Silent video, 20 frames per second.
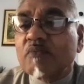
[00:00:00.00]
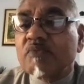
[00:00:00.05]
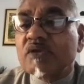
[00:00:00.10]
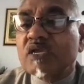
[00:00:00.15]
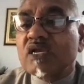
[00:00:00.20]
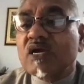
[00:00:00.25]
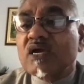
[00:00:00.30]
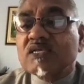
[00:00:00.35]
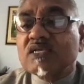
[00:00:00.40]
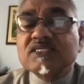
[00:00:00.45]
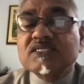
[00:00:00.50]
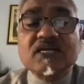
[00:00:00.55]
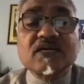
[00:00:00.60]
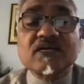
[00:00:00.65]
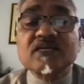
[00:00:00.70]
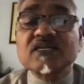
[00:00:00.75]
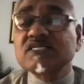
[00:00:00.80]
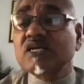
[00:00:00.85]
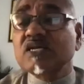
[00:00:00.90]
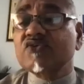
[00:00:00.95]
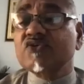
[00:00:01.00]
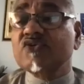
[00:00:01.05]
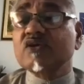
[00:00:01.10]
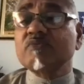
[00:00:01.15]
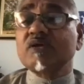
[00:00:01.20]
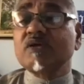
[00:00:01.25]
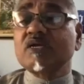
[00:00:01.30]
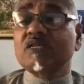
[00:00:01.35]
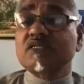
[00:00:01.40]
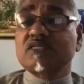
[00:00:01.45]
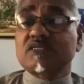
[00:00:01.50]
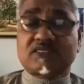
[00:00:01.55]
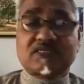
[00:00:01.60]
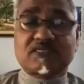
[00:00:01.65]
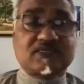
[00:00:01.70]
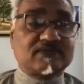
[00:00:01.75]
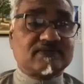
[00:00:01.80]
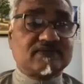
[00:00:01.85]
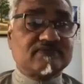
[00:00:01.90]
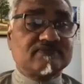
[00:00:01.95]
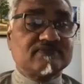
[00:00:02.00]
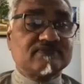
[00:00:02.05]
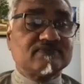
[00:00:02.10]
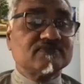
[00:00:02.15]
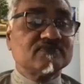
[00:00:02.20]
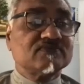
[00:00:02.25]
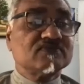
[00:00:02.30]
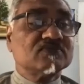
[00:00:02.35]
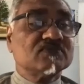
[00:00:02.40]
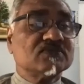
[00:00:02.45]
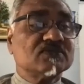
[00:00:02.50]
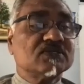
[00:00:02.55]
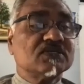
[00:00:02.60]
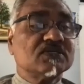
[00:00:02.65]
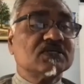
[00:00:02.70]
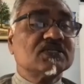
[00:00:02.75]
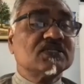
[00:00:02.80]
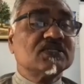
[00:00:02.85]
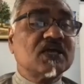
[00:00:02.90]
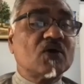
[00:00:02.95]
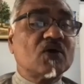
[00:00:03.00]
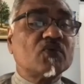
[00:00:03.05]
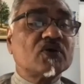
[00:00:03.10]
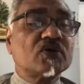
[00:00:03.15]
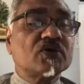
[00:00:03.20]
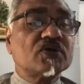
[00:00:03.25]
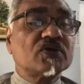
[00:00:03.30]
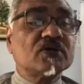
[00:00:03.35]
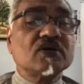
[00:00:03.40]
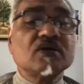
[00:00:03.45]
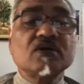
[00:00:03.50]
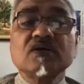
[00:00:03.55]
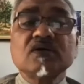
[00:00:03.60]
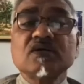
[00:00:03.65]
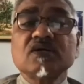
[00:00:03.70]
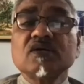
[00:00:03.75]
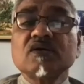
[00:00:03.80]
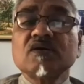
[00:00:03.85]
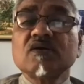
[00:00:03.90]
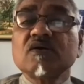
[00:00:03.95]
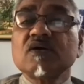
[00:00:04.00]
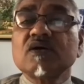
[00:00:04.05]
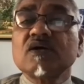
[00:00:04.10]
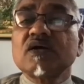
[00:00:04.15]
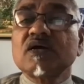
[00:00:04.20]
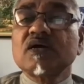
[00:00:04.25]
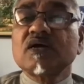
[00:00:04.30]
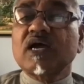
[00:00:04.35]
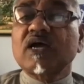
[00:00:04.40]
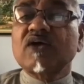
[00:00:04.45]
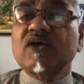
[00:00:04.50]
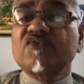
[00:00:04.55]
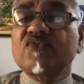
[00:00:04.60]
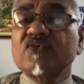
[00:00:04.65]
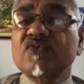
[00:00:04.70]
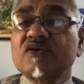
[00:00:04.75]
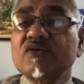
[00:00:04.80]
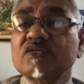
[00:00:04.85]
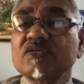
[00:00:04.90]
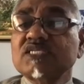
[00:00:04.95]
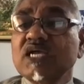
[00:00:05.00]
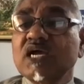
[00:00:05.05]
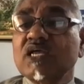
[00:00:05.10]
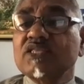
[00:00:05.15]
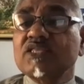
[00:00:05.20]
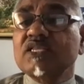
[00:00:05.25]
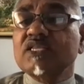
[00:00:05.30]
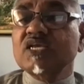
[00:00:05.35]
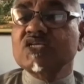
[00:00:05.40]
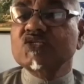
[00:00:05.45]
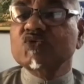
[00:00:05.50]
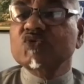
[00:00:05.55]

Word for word: because there are disagreements that we're going to have start the next